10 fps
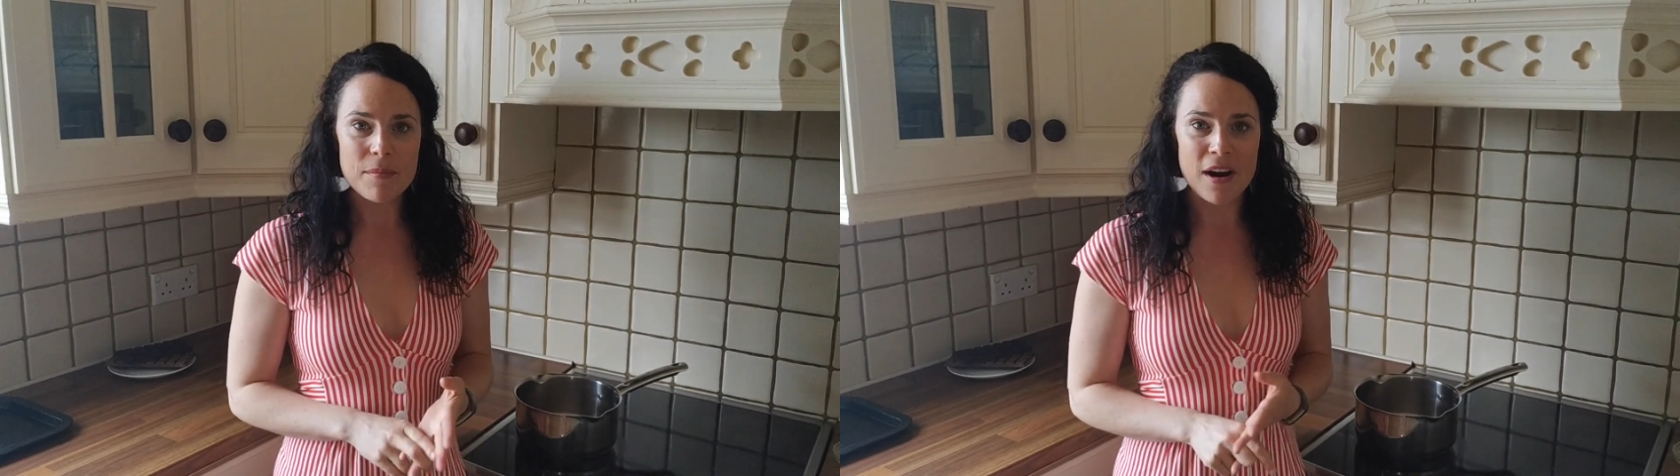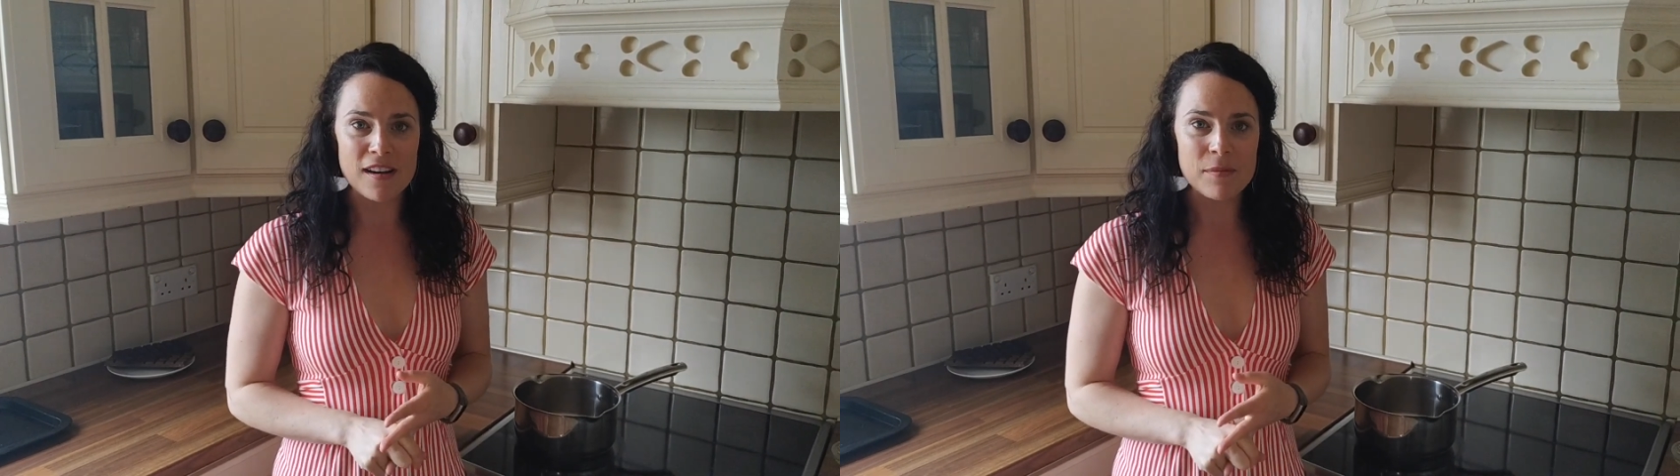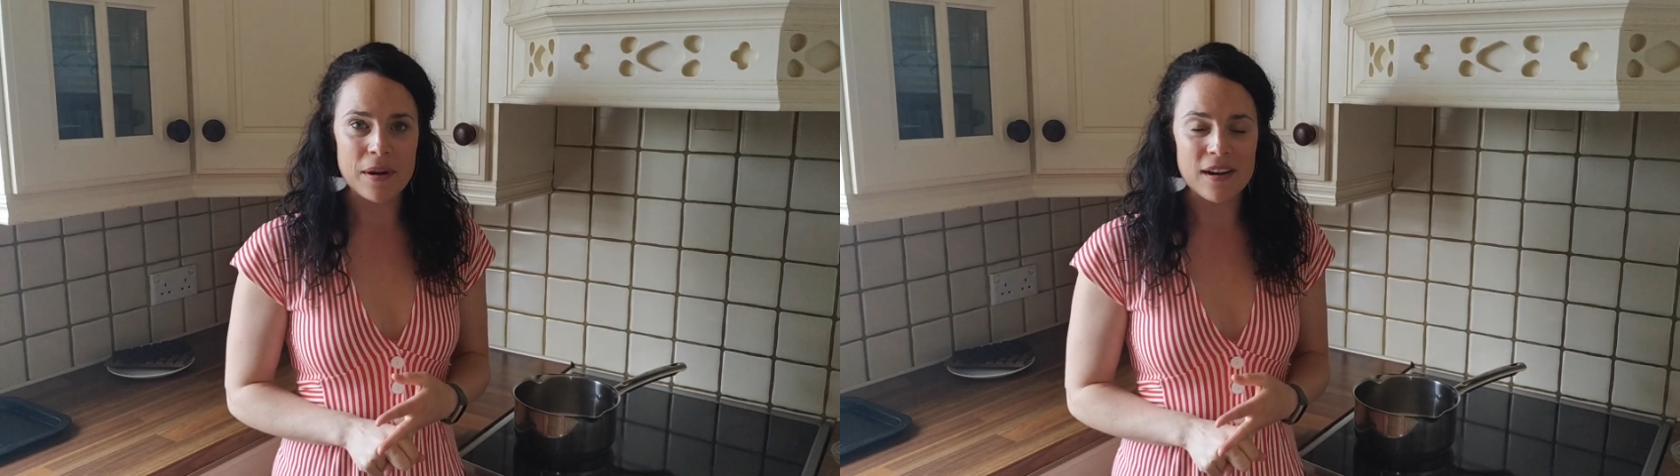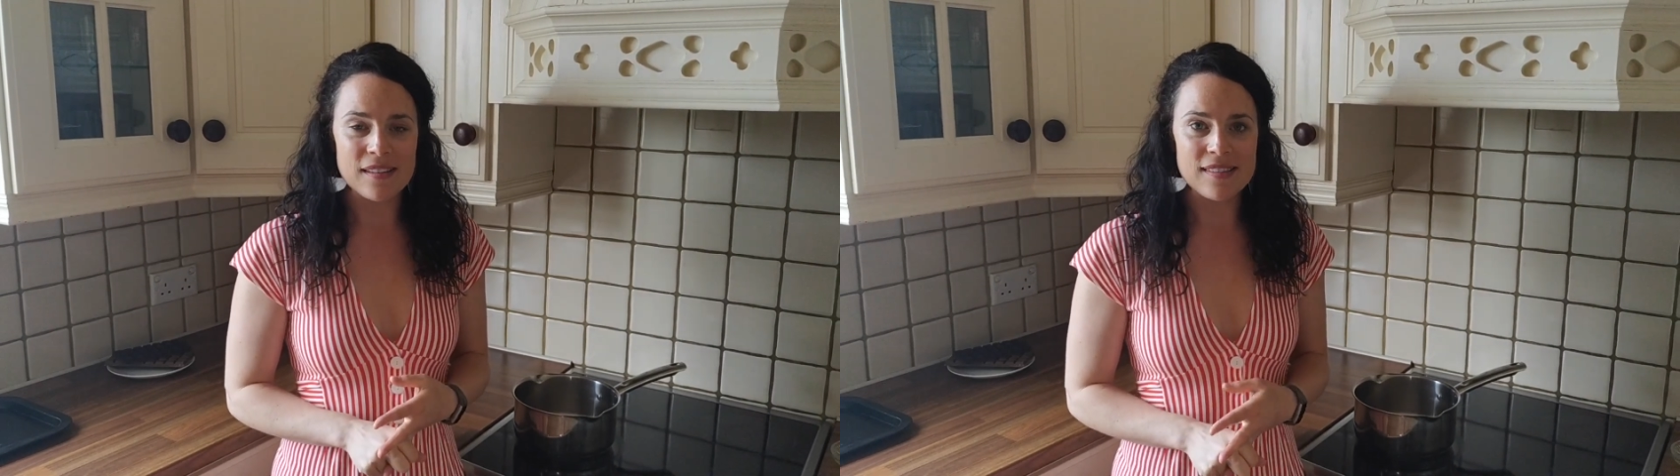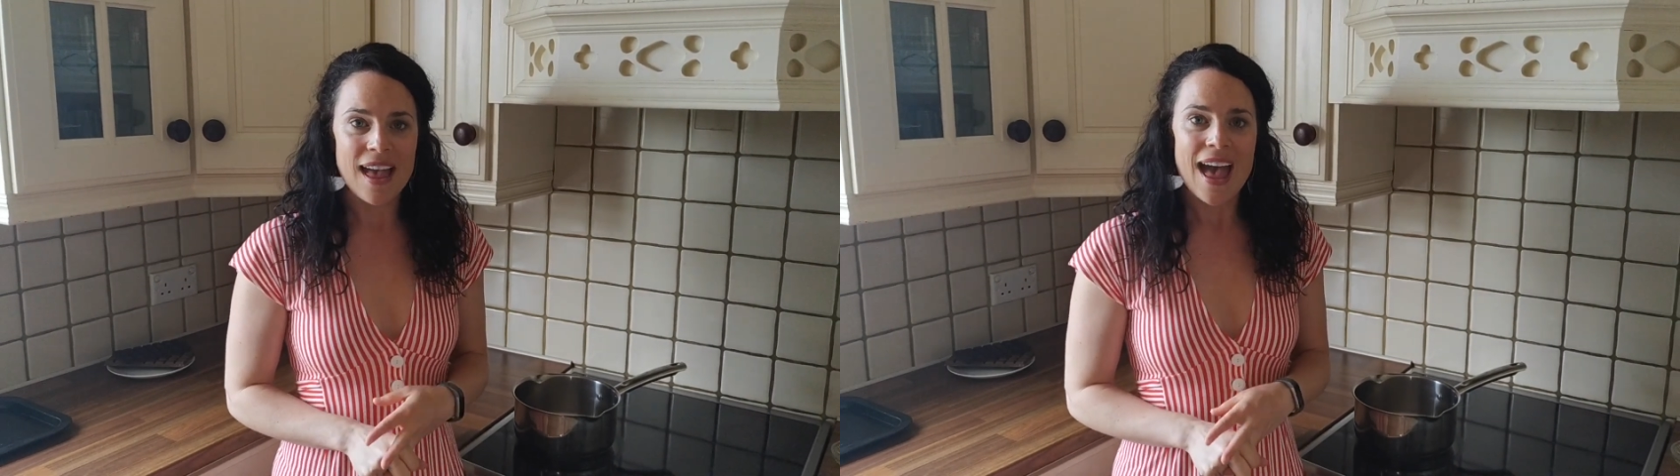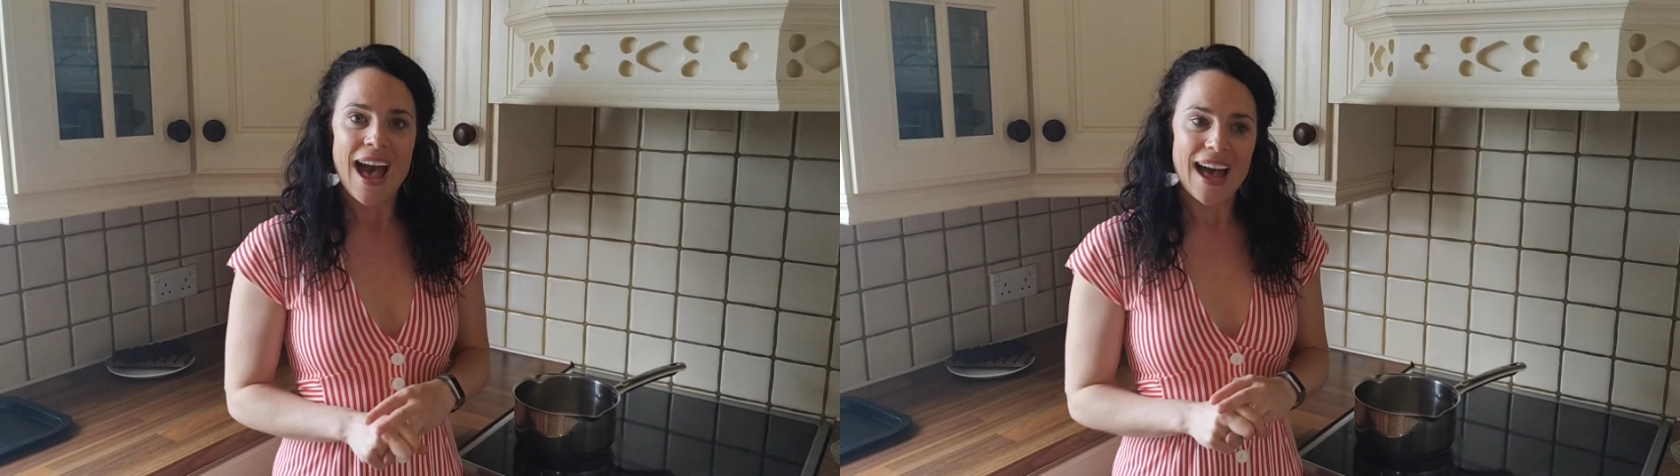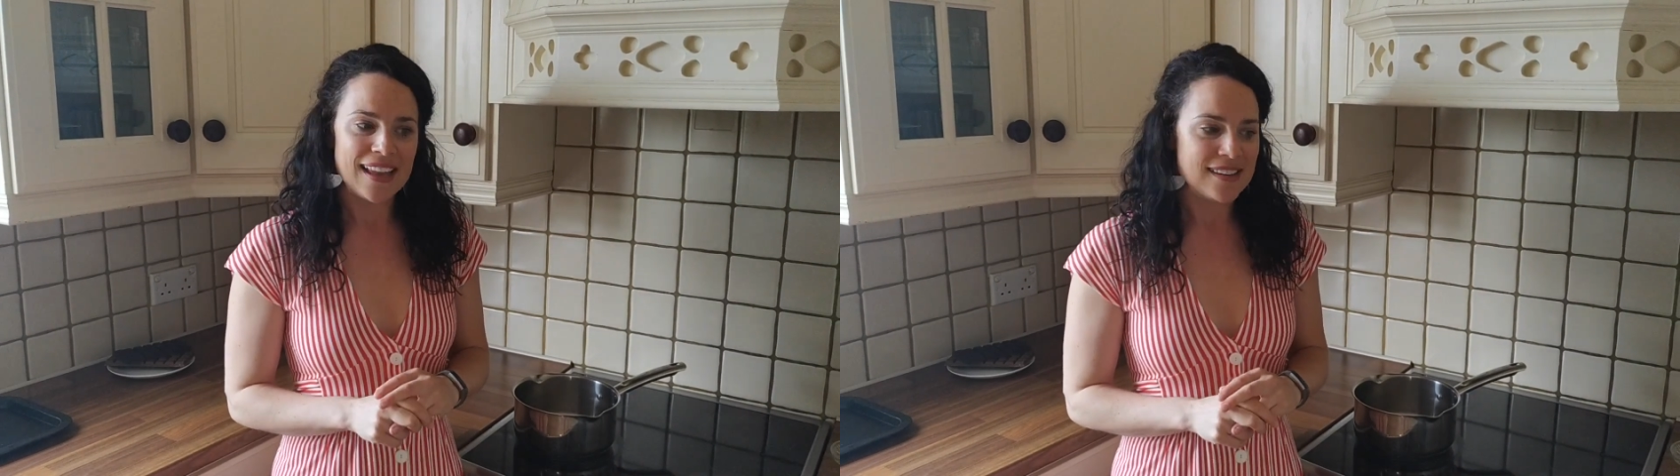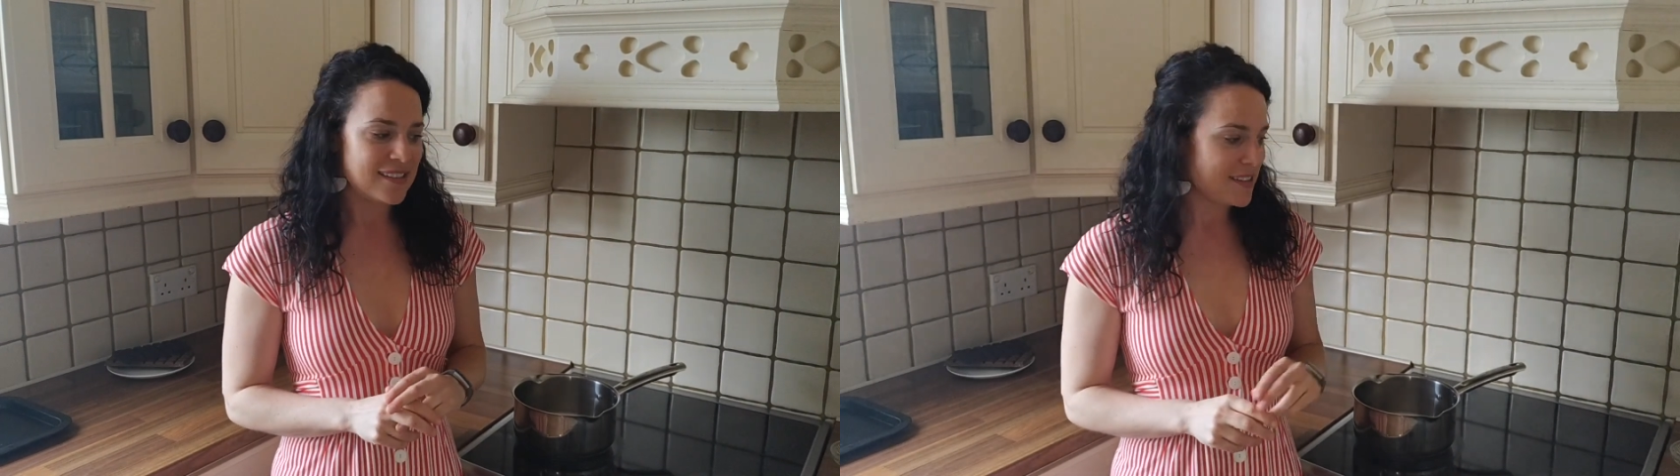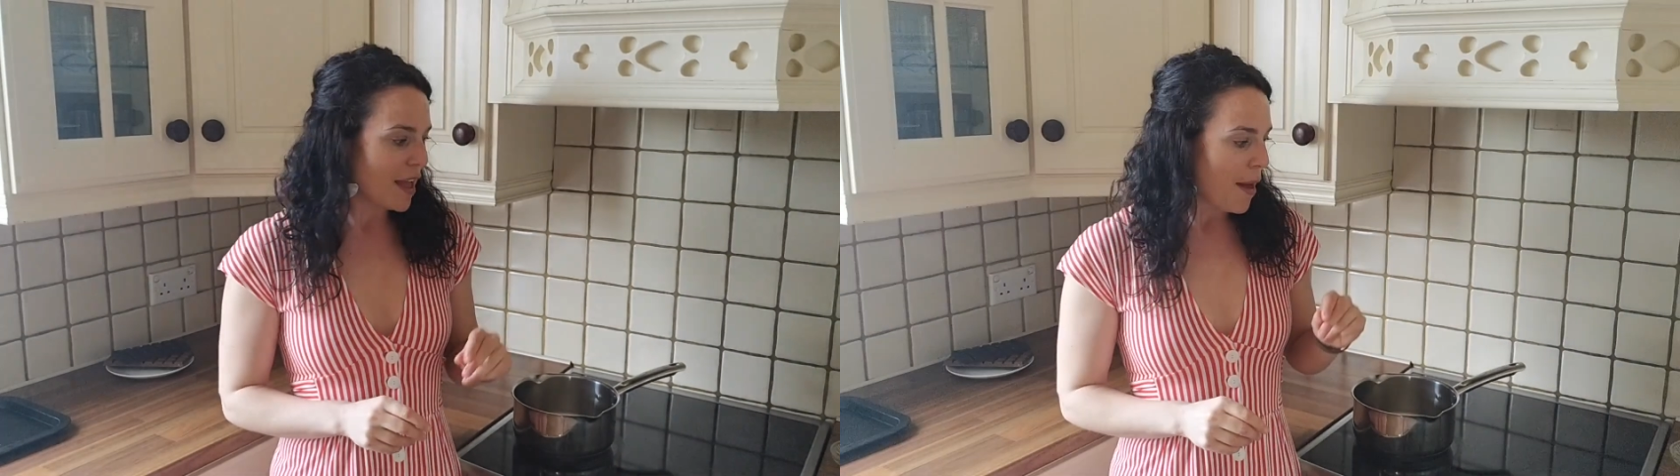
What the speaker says: the Mars bars and